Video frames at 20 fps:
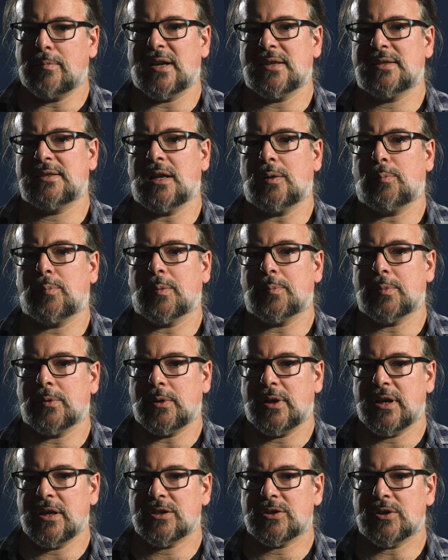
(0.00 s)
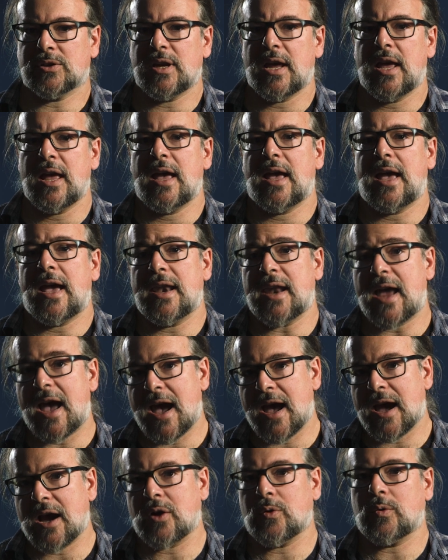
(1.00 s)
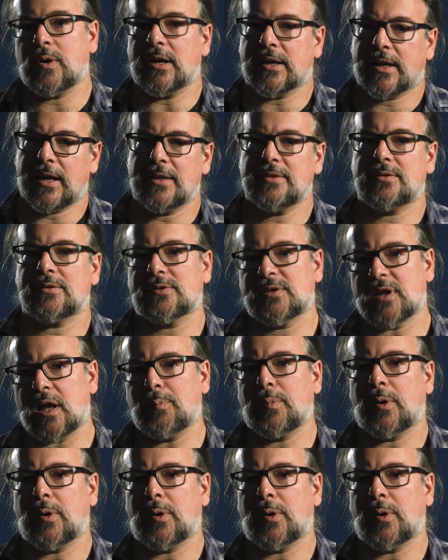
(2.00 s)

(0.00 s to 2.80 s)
by cell population and how a cancer cell